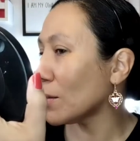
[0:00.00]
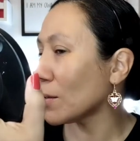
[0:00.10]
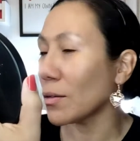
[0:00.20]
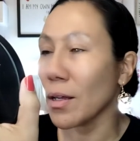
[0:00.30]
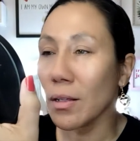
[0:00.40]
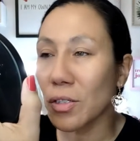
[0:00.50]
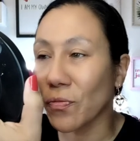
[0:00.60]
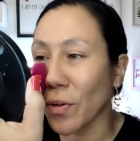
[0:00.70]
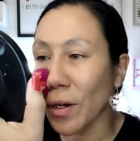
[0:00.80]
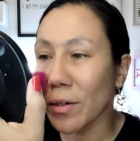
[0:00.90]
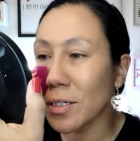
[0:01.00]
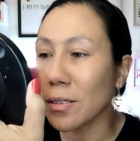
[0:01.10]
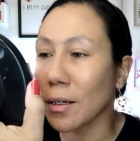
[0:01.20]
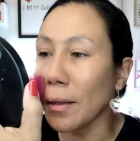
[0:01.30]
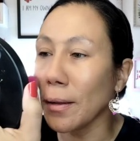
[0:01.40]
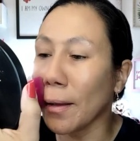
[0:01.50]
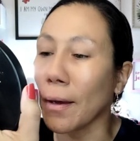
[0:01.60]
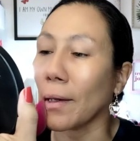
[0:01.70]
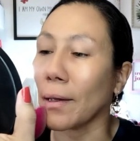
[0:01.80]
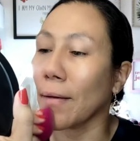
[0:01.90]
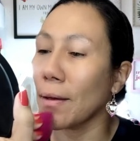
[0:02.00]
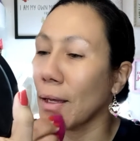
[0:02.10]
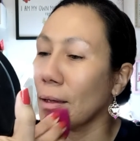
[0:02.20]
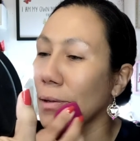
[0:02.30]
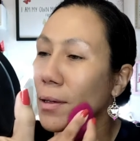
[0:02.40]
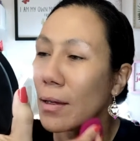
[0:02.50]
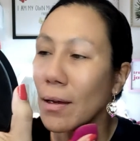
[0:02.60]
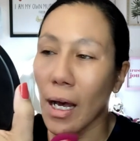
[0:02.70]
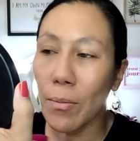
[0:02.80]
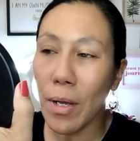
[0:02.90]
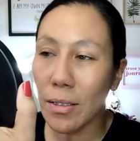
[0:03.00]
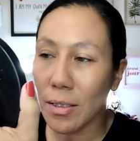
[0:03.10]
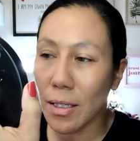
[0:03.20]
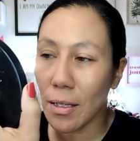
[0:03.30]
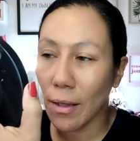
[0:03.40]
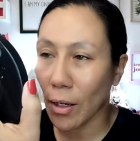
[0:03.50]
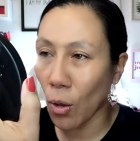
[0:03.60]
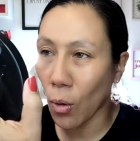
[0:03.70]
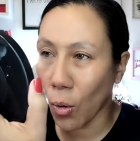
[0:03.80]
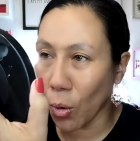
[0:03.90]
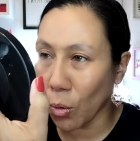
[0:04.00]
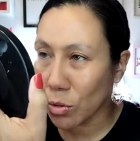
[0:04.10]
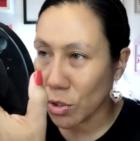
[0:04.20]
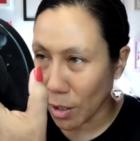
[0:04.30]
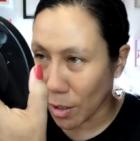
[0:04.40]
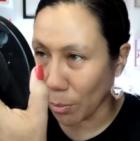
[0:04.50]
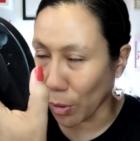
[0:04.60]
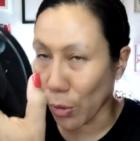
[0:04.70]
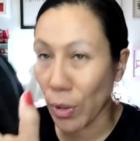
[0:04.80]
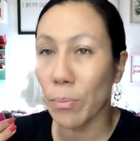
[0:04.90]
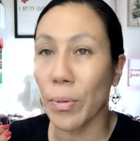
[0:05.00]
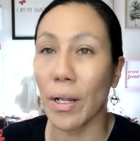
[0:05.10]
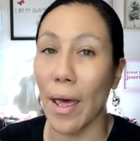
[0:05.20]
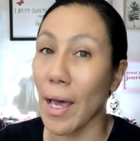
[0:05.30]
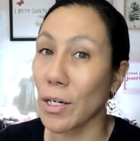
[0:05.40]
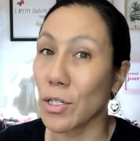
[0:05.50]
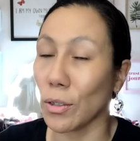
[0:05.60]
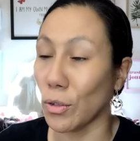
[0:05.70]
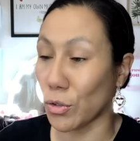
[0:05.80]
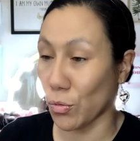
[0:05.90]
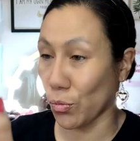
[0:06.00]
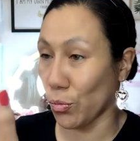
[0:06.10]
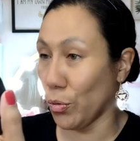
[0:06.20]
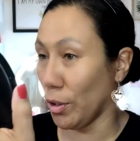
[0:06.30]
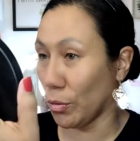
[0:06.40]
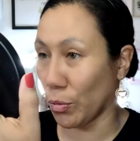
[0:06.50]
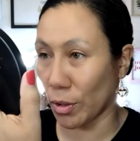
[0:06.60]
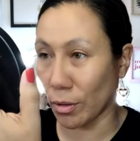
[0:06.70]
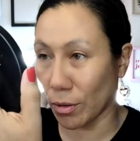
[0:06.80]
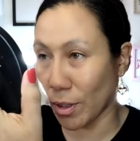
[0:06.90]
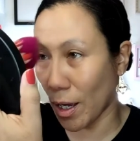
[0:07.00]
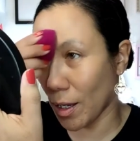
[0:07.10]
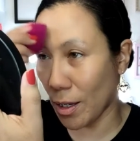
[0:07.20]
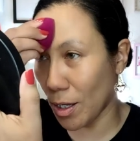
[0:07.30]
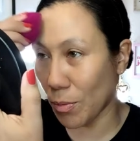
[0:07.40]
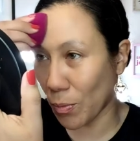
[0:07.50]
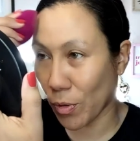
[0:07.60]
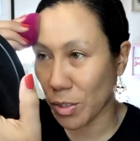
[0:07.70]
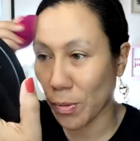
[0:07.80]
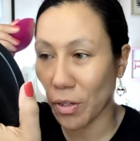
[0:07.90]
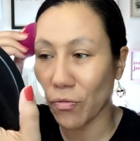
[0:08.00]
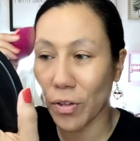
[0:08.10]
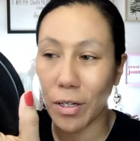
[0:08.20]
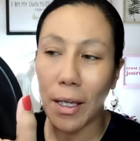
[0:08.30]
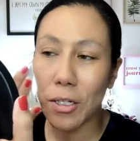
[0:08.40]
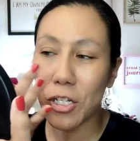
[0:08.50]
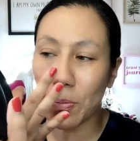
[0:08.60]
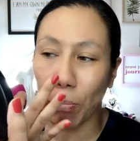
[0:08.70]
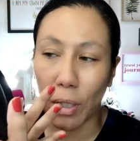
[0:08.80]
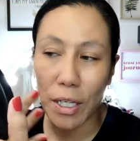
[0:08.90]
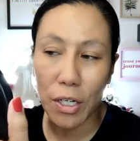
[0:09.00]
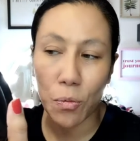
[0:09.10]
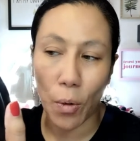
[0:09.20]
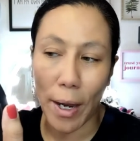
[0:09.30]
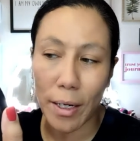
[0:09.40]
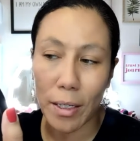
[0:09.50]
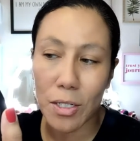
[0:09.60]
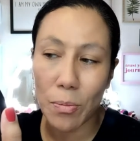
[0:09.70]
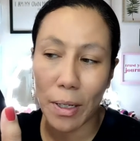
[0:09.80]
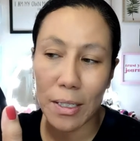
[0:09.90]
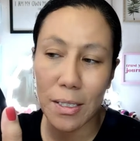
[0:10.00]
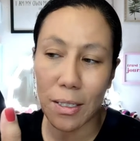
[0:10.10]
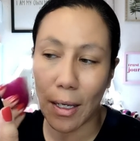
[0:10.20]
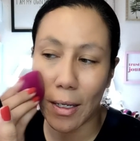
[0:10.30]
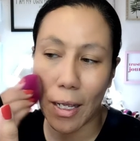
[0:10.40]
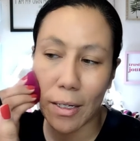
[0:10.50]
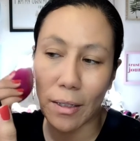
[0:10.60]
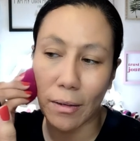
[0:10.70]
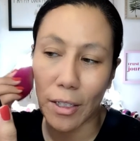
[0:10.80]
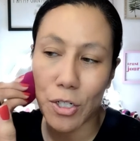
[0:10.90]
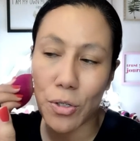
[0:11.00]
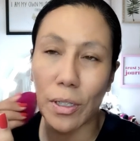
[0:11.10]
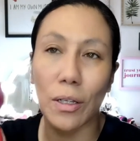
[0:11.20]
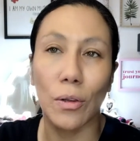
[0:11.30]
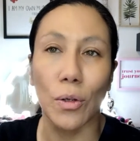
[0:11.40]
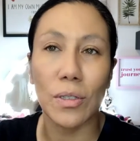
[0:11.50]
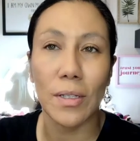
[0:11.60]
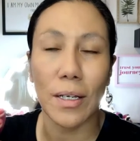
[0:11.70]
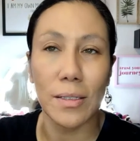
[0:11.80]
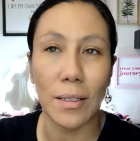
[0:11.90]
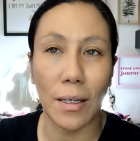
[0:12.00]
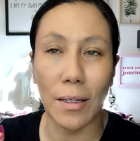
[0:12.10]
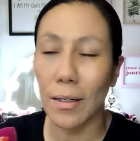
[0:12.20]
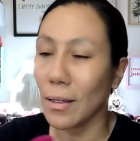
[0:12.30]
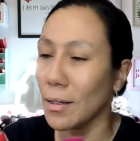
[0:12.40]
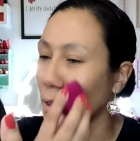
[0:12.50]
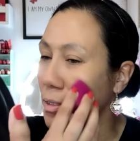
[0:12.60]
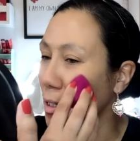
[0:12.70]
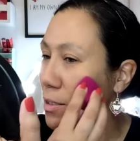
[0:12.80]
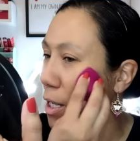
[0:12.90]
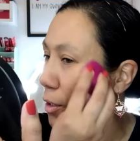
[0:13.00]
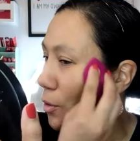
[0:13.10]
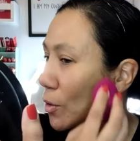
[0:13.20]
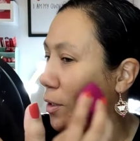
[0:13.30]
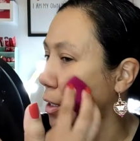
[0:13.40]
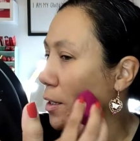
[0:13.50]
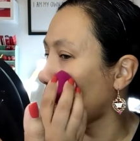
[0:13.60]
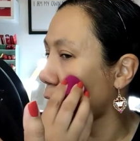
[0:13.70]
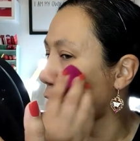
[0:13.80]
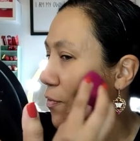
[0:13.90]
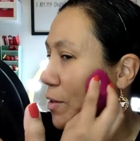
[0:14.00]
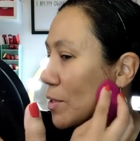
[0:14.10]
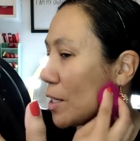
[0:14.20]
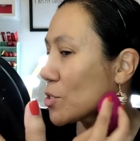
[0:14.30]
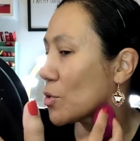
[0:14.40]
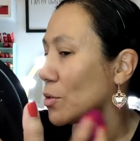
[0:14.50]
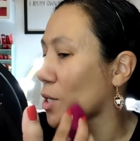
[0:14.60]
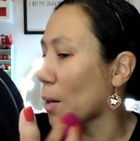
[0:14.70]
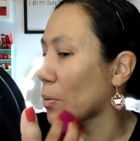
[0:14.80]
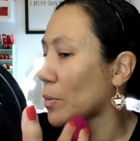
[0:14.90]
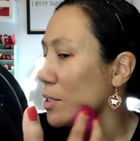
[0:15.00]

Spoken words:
Yeah, that looks very skin-like. I'm not seeing like a whole ton of blurring, but it actually looks really, really good. I am impressed by the finish. It just blended right into my skin and it literally looks like skin. It does not look like I have foundation on top of my